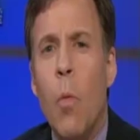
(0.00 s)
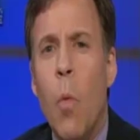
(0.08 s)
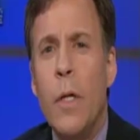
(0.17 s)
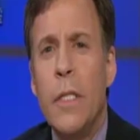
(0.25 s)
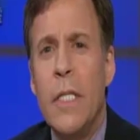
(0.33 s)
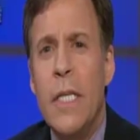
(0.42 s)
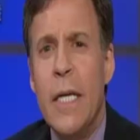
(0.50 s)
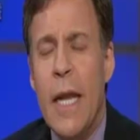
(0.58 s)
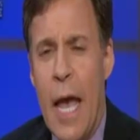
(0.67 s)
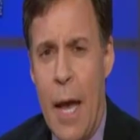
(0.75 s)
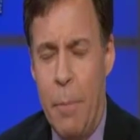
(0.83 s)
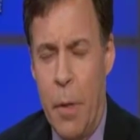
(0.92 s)
What did
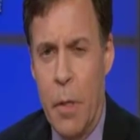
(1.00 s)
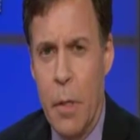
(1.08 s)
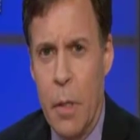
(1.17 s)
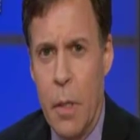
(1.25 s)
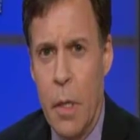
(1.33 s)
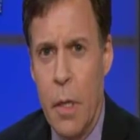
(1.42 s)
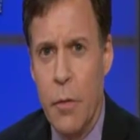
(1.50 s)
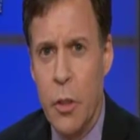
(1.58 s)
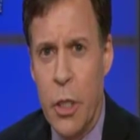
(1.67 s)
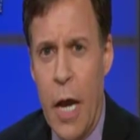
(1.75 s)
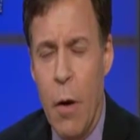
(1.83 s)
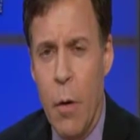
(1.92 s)
happen in the
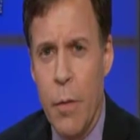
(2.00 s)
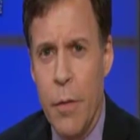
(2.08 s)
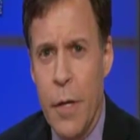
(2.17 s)
shower